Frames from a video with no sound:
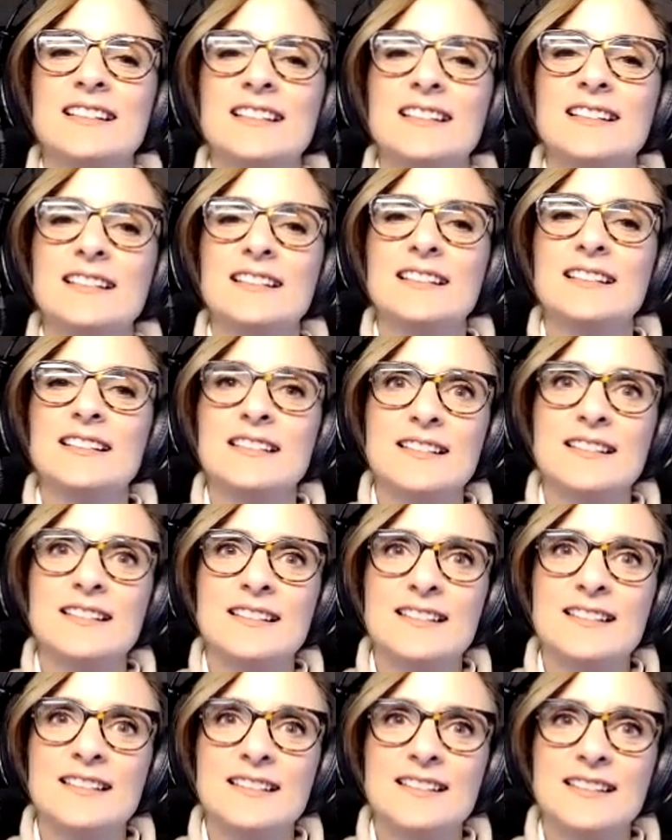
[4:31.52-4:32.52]

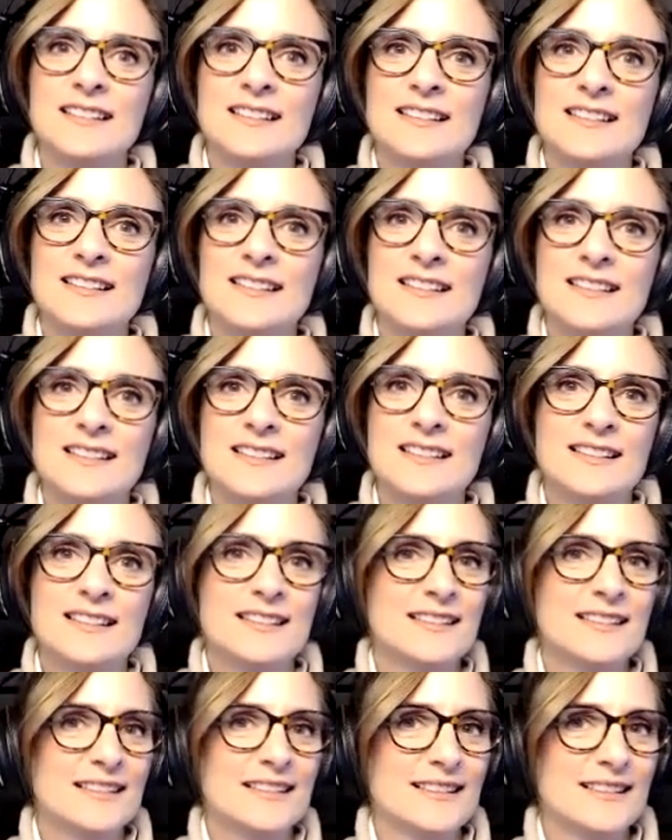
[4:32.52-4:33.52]

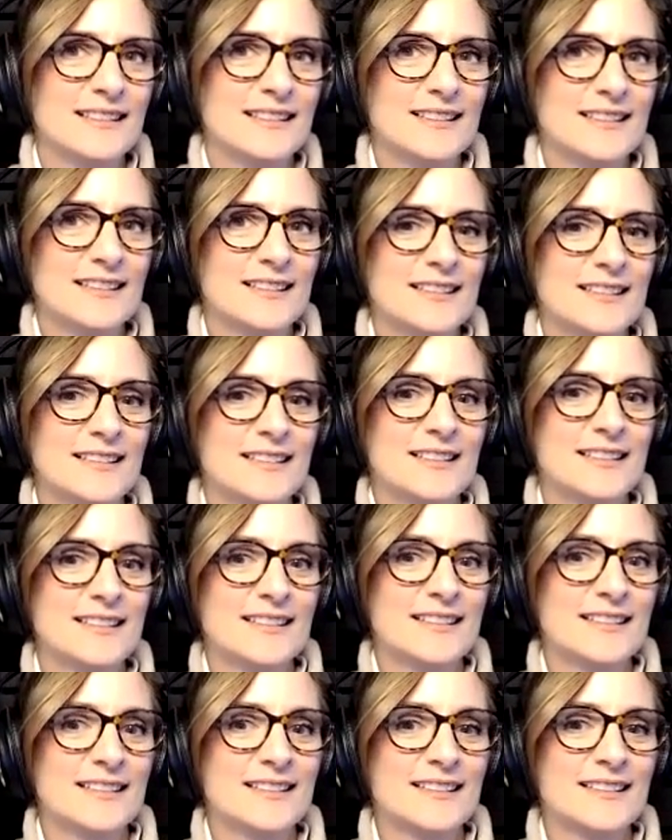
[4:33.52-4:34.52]

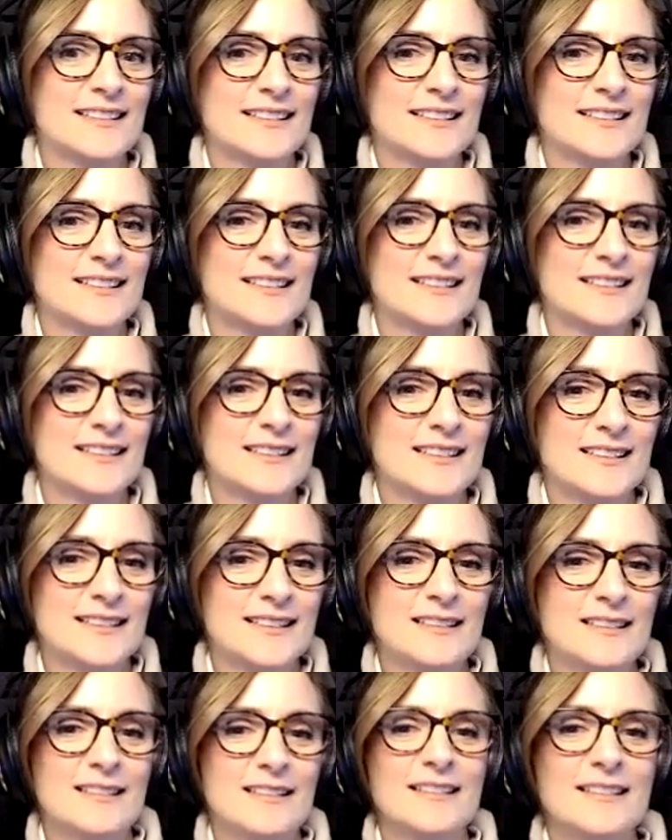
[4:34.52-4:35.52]

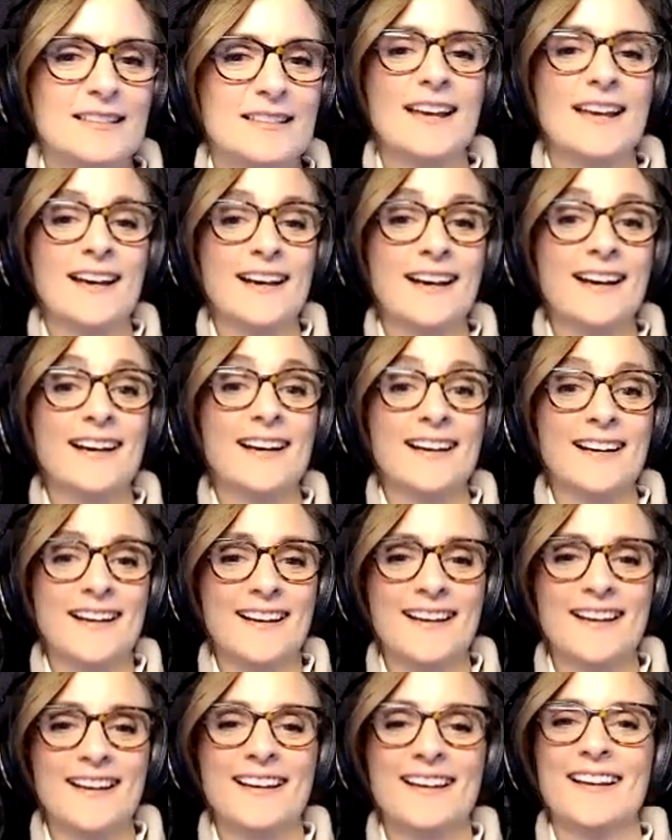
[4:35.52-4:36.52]

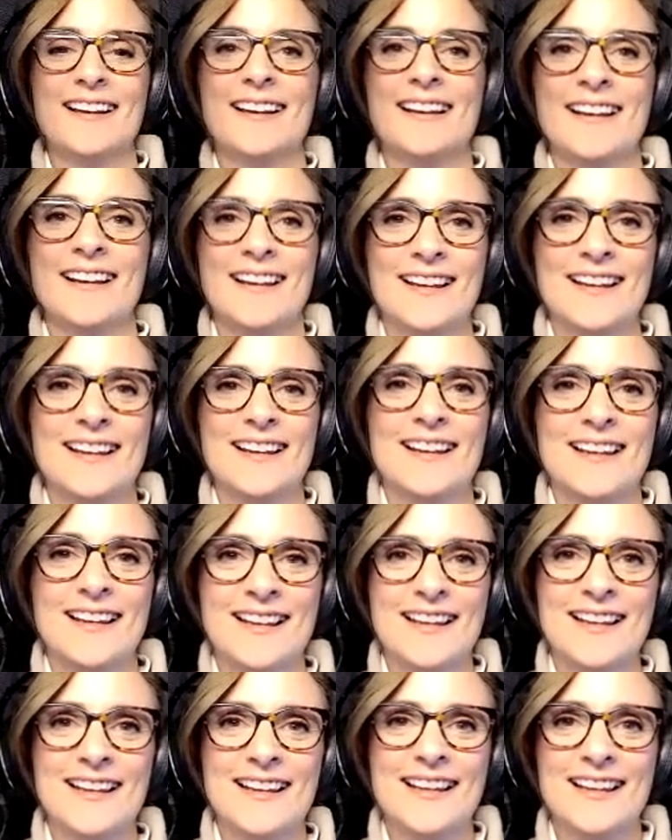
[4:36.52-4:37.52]

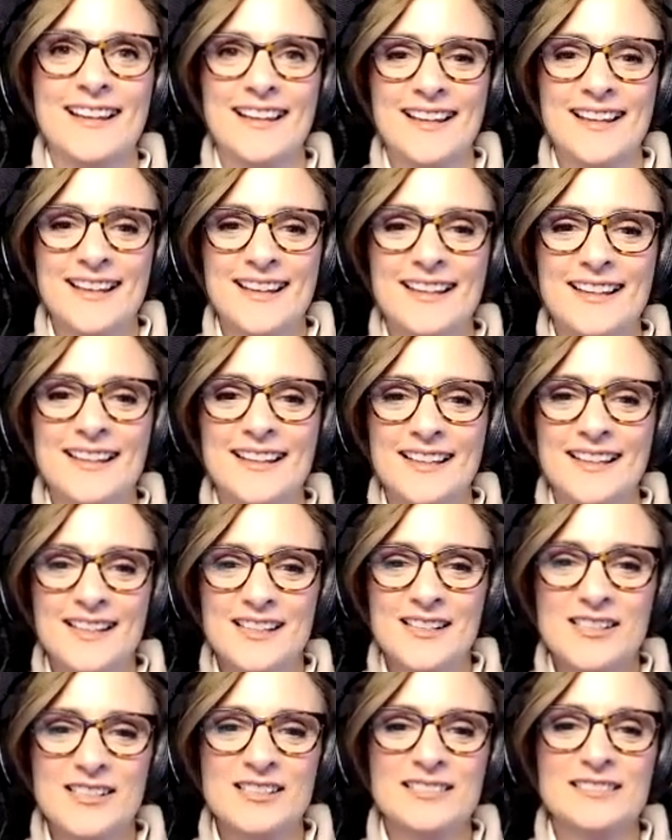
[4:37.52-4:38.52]

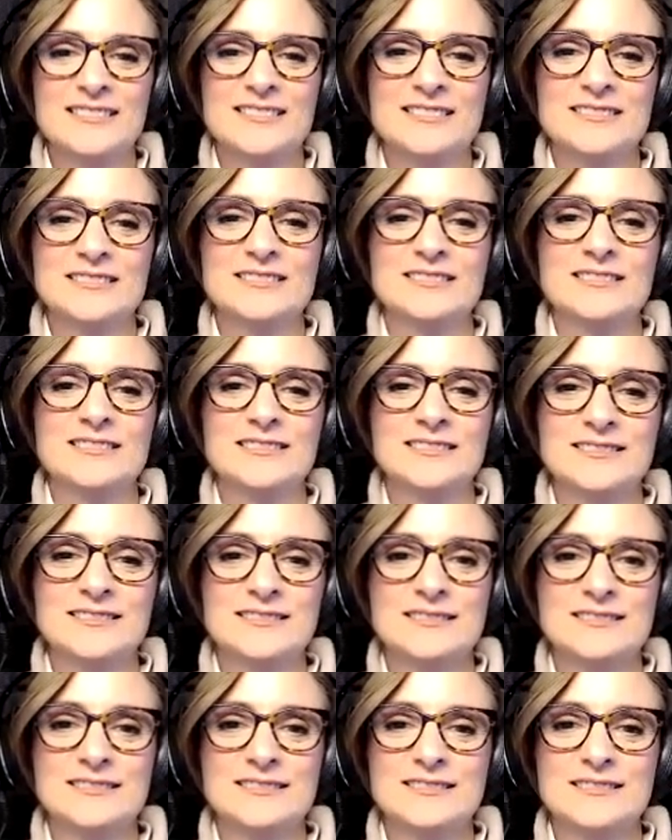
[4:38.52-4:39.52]
[no speech]